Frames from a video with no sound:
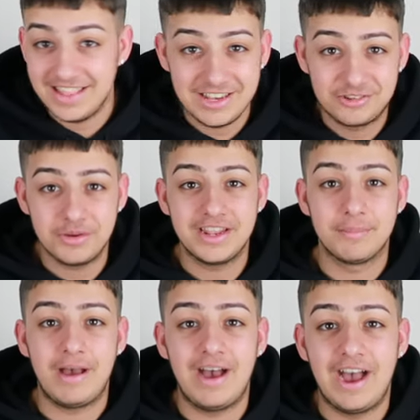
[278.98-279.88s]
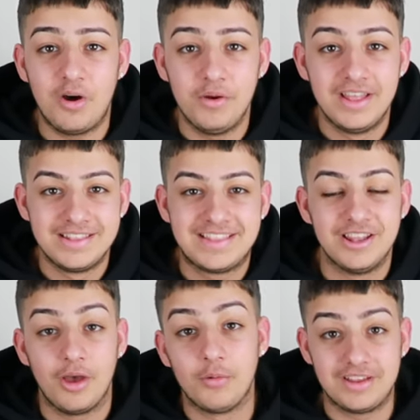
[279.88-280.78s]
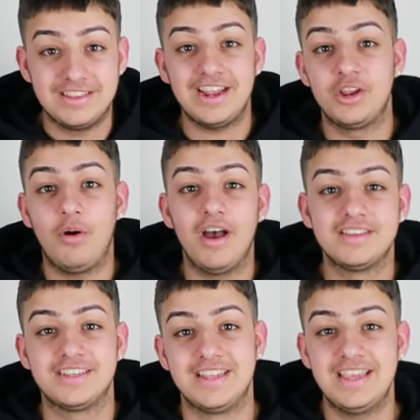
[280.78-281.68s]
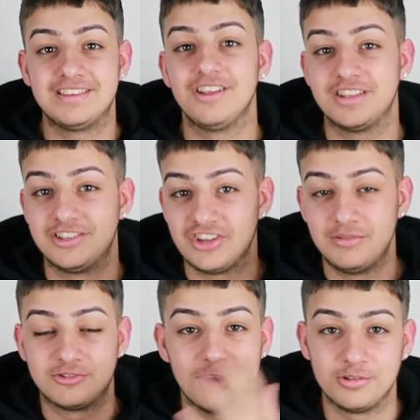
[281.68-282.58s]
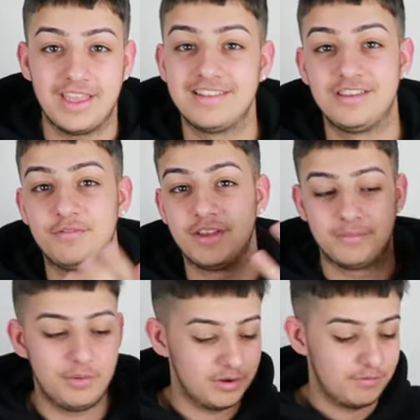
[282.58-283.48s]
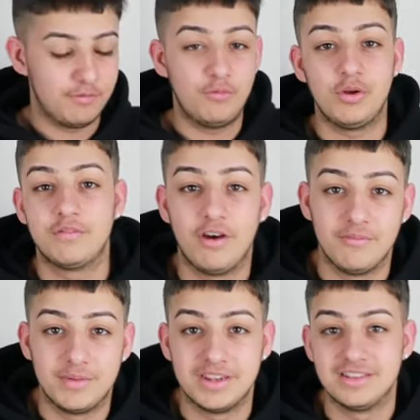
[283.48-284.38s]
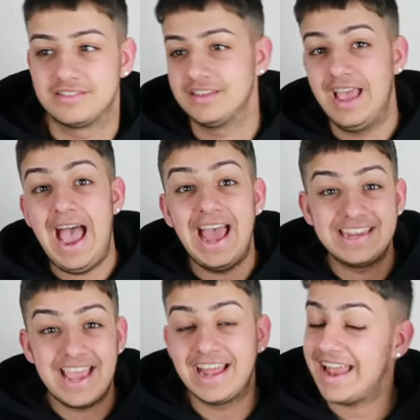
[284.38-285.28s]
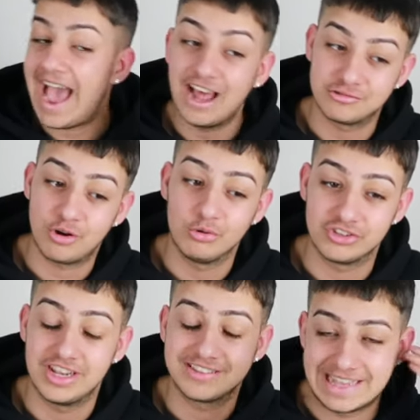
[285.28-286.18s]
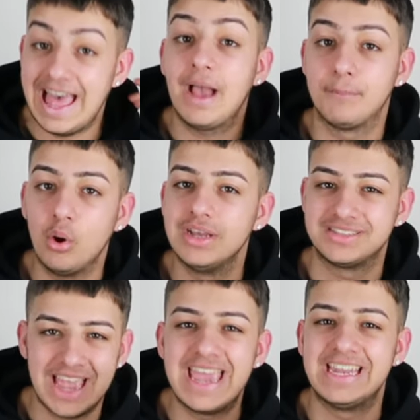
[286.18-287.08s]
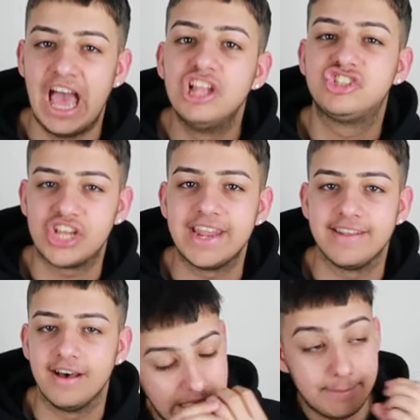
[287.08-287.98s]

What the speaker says: Then he tweeted about how, like, exactly what I said, it is like the James Charles Tati thing, putting it for 45 minutes. And he had ad rolls in it, so that boy is getting cheddar.